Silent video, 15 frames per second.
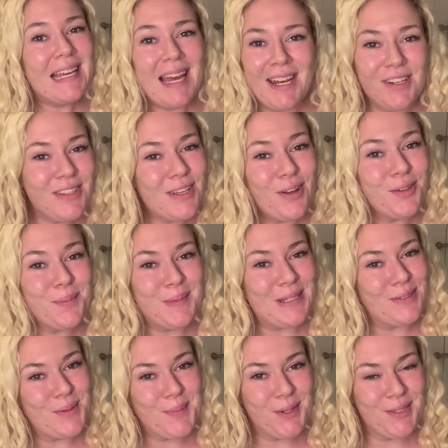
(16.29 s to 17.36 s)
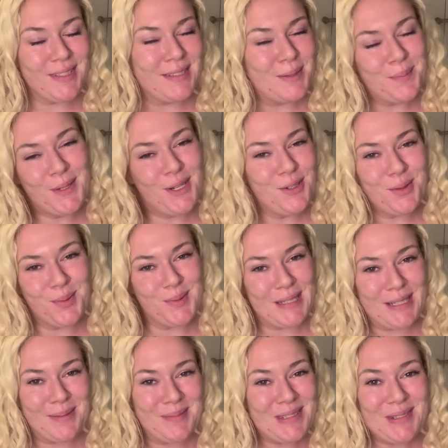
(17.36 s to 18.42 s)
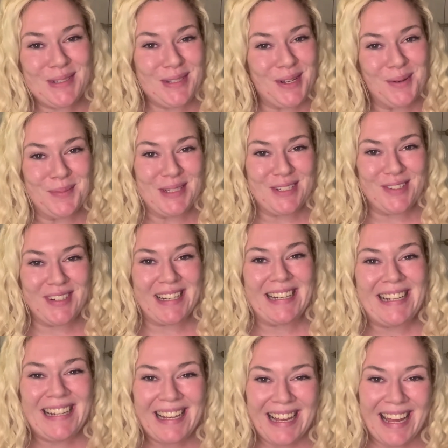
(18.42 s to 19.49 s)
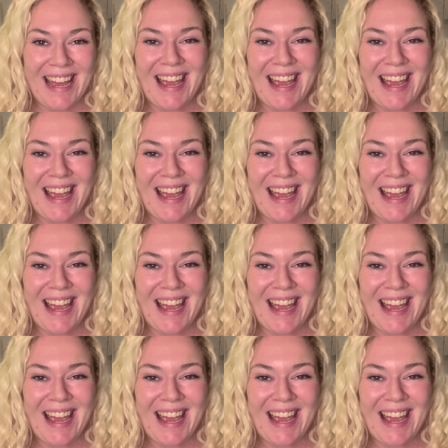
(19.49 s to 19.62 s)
I nearly called them mystery boxes, but I knew it was in them, so it's not a mystery.